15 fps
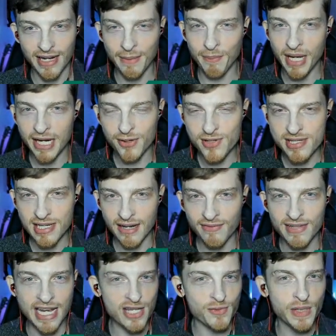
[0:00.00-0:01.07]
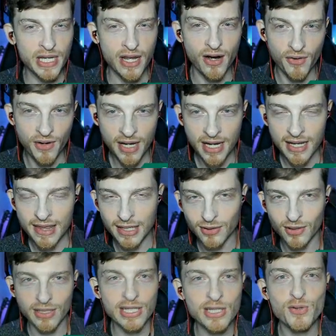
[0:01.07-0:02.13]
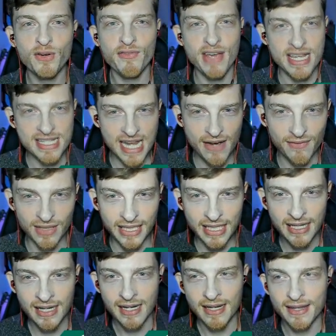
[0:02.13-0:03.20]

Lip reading: And Microsoft, as we know, they're looking to invest heavily.